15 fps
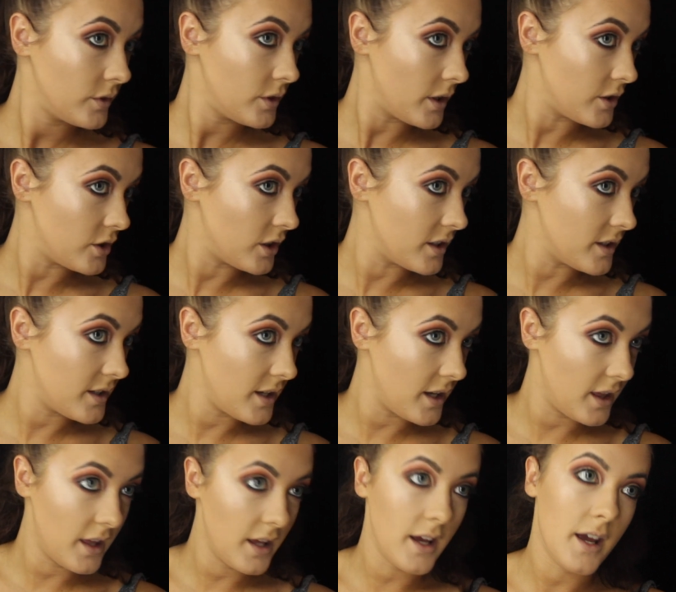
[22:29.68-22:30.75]
So as you can
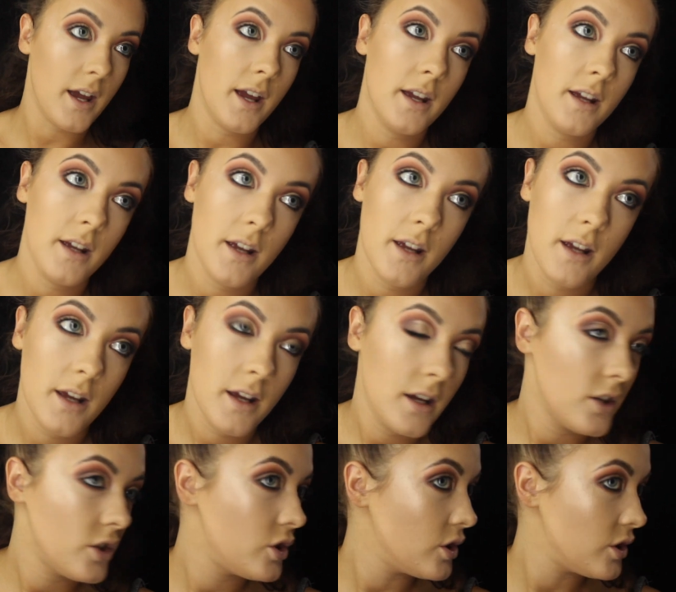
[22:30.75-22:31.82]
see there,
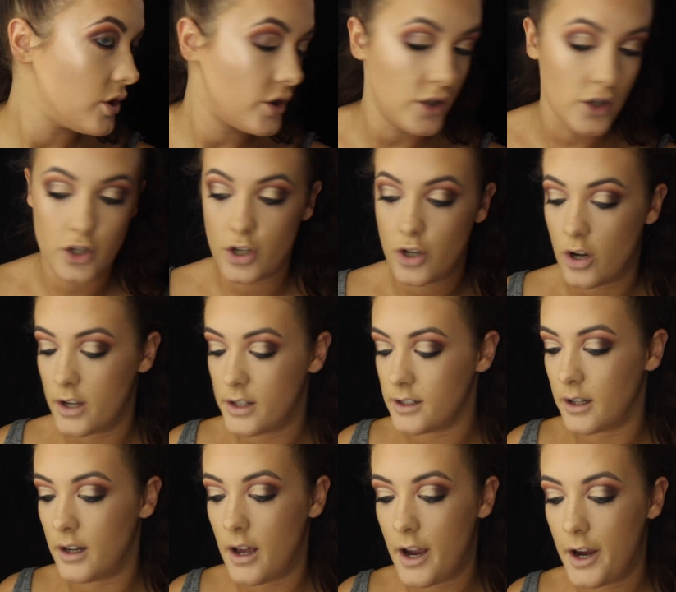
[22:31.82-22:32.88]
it's just such a nice
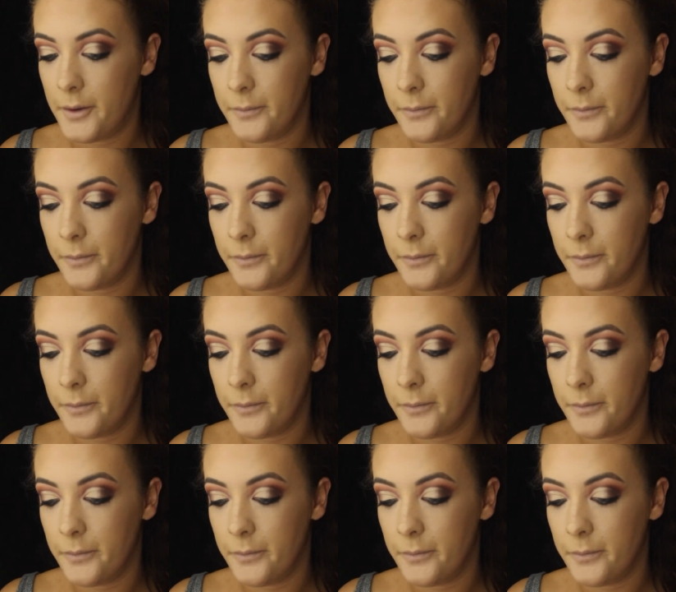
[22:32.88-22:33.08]
glow.